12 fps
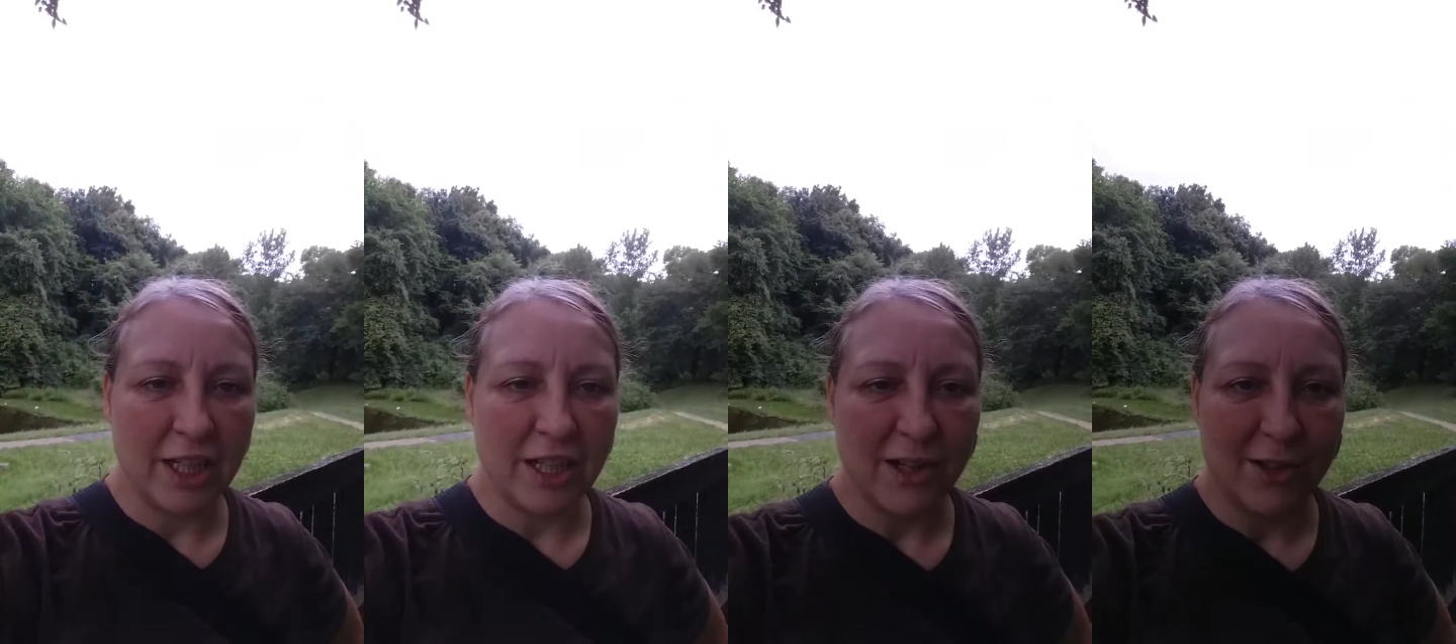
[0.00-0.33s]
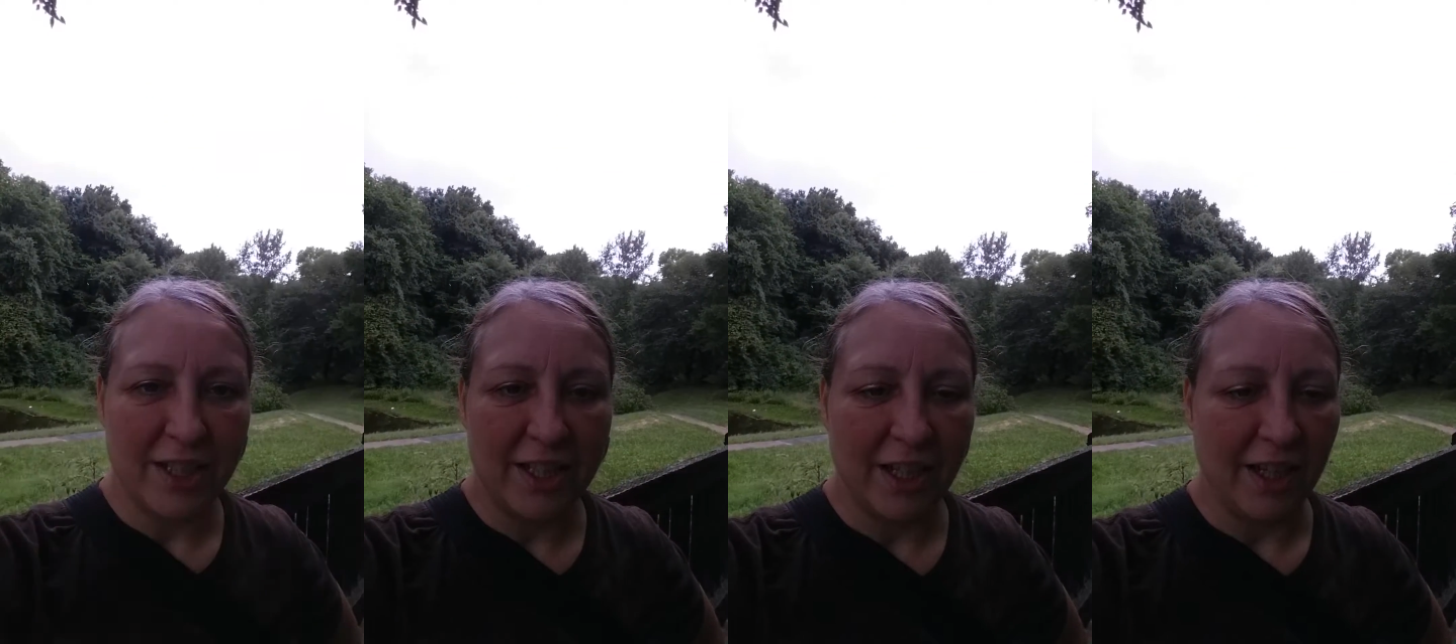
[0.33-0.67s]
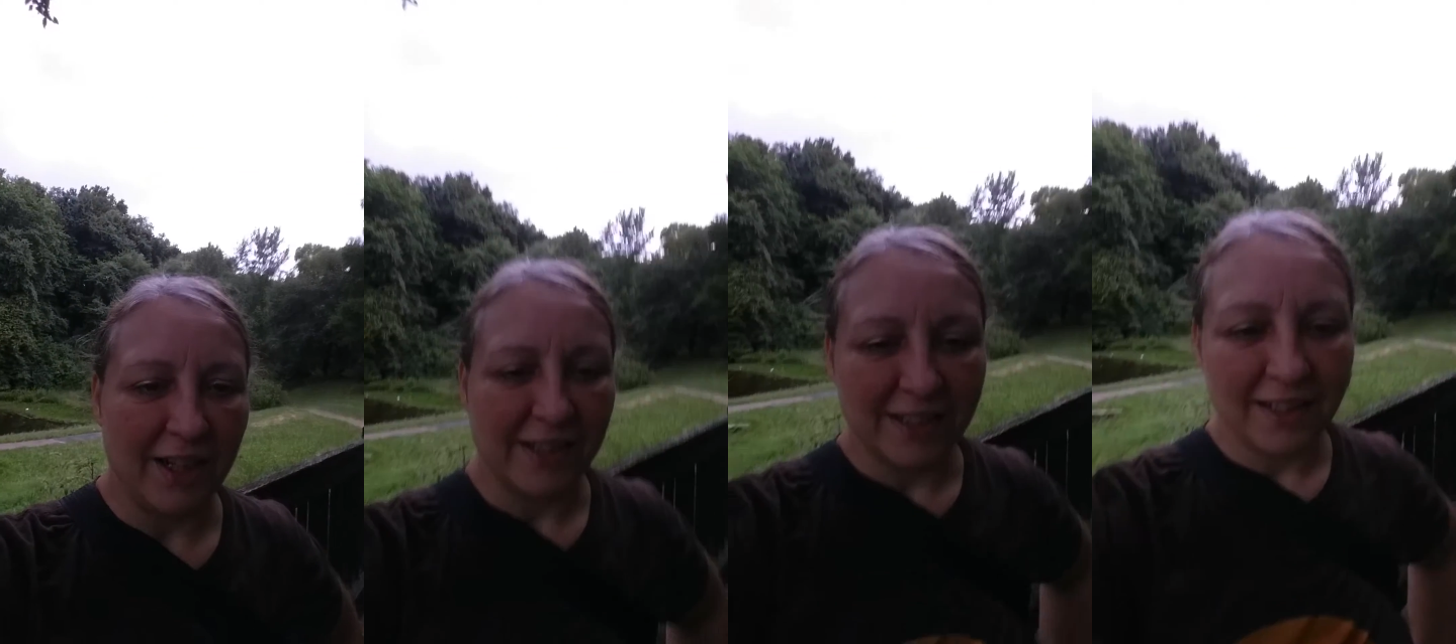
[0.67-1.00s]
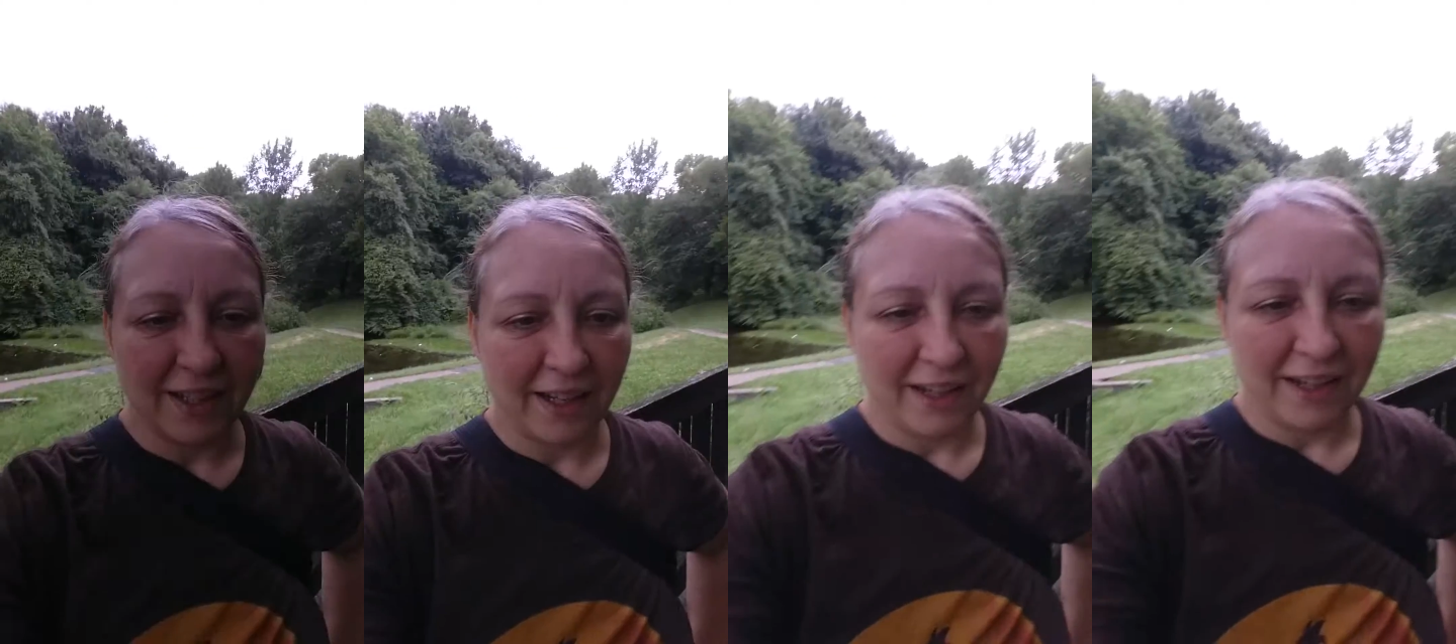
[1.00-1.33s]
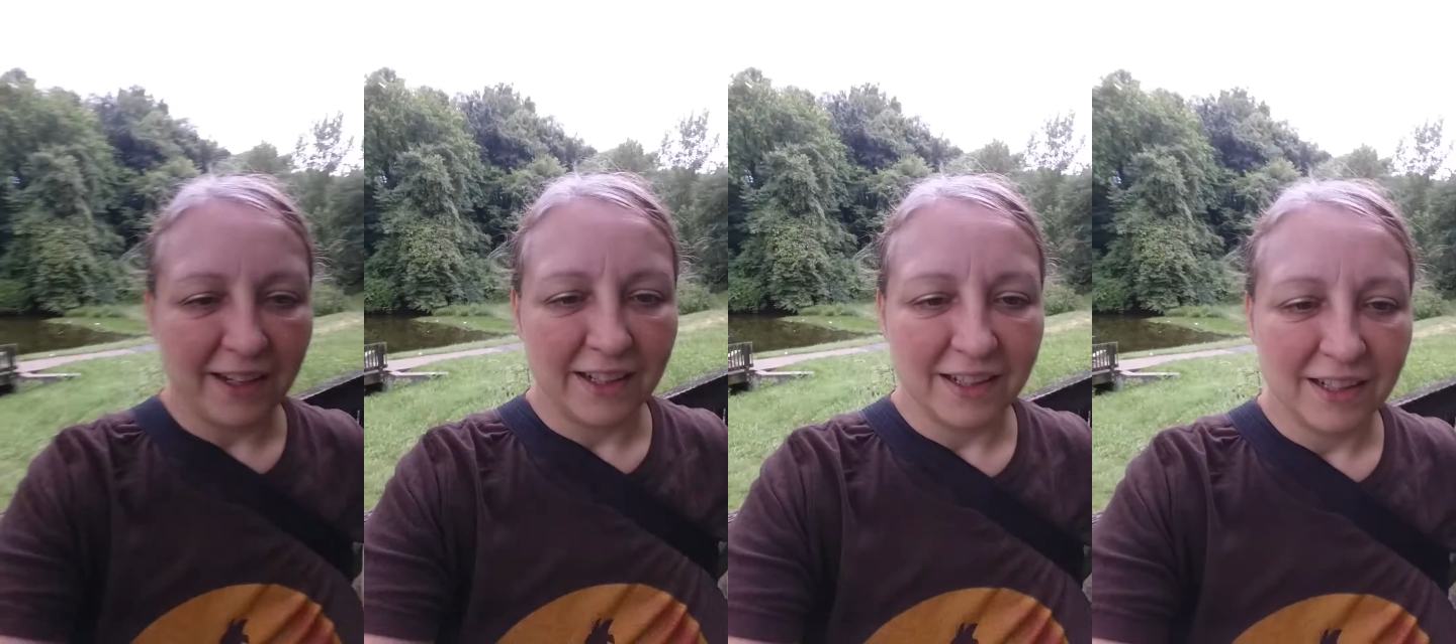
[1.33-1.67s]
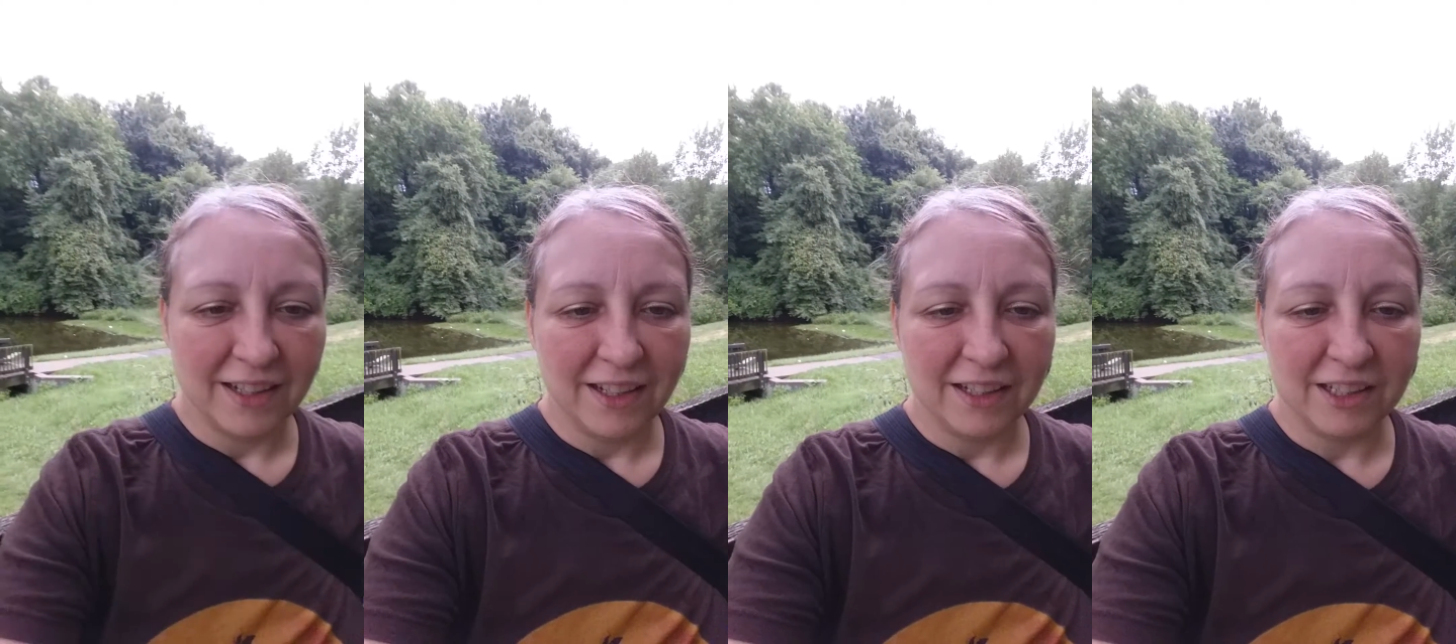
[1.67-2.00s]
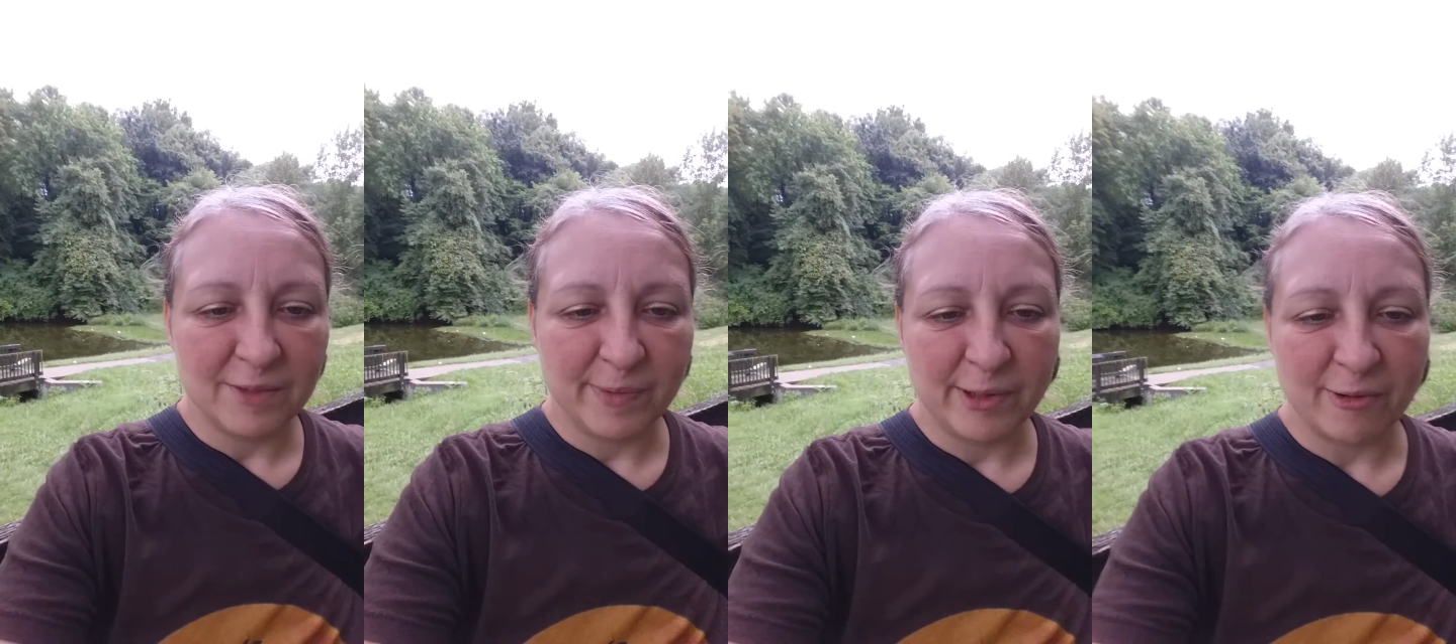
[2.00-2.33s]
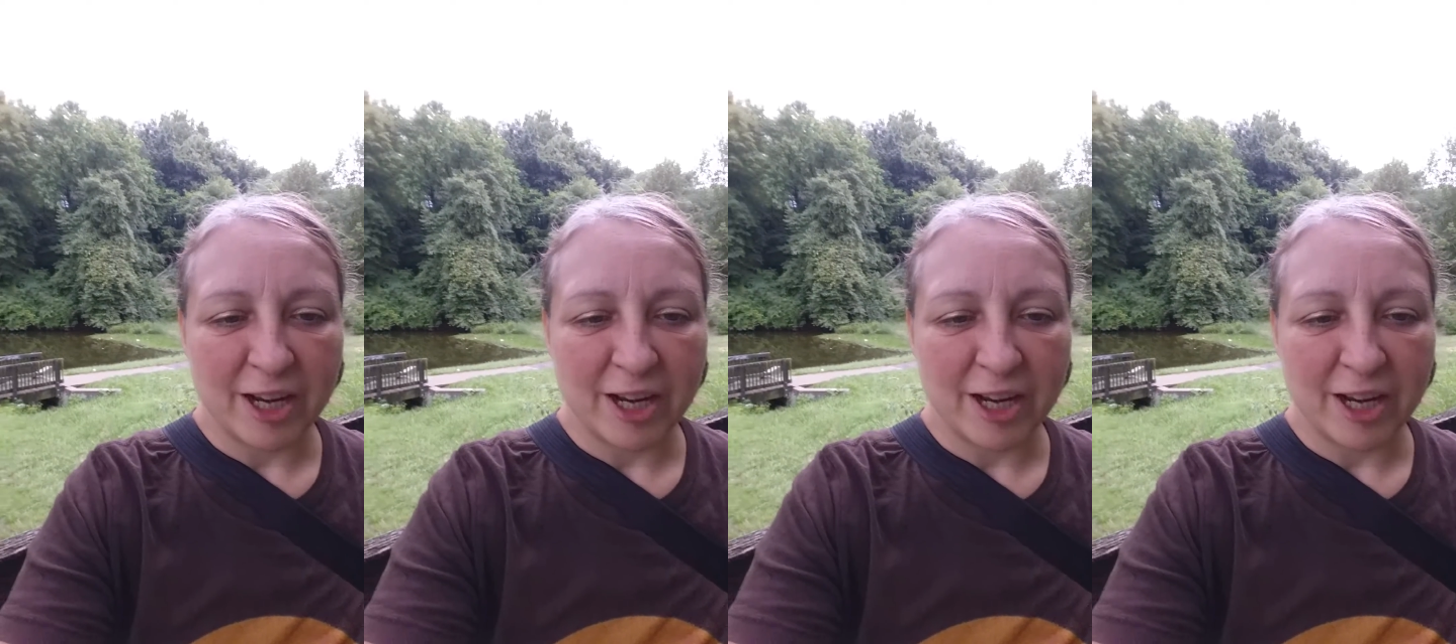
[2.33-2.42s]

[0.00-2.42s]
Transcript: cloudy day today. It's been